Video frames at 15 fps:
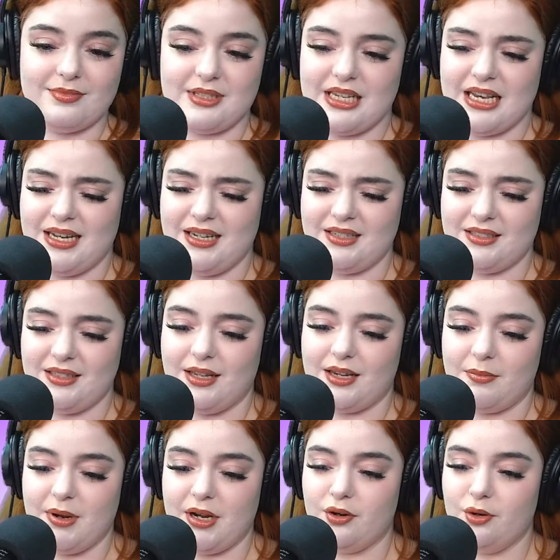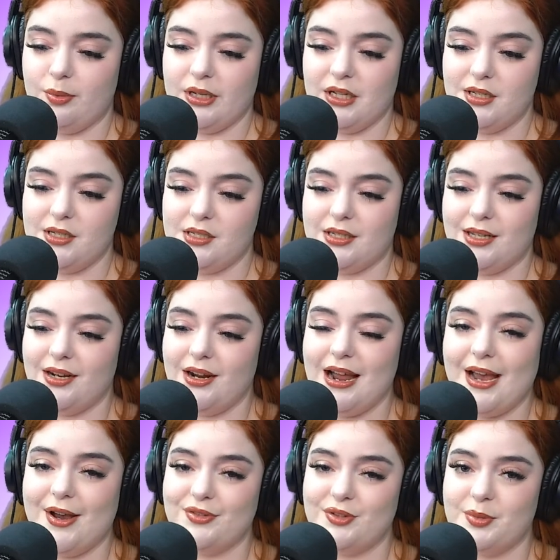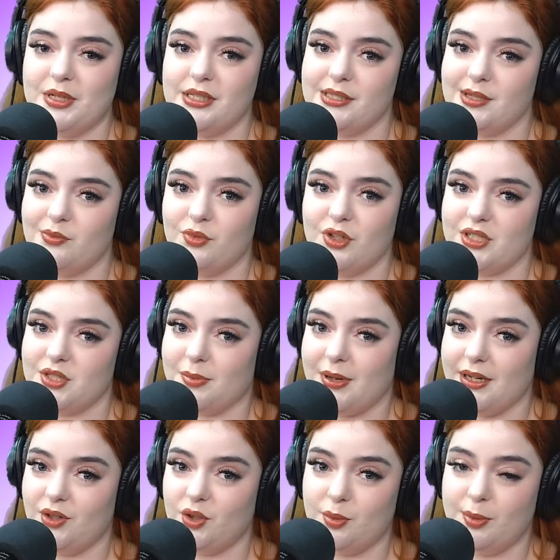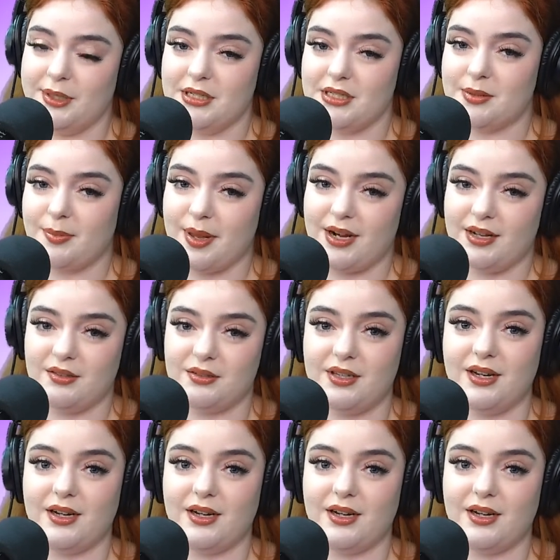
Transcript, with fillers: Yeah, like a micro penis. There have to be some rich micro penis men out